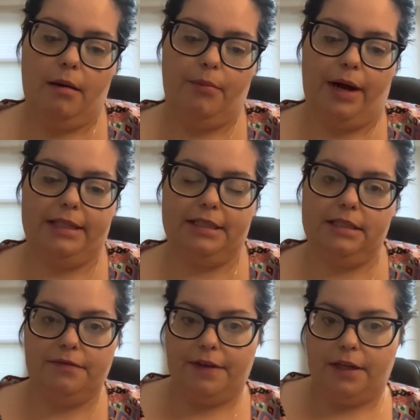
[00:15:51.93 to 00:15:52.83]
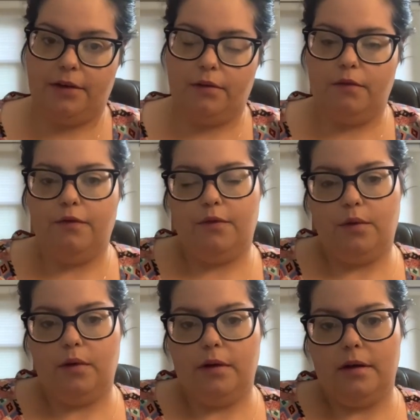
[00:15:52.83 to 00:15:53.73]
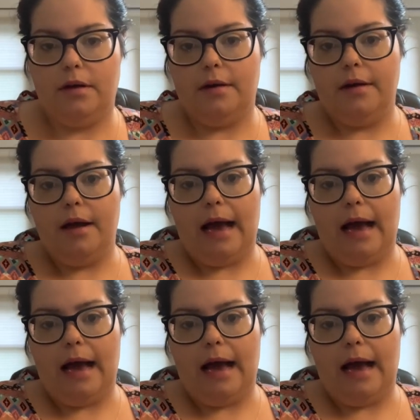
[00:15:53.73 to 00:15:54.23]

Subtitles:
practice video for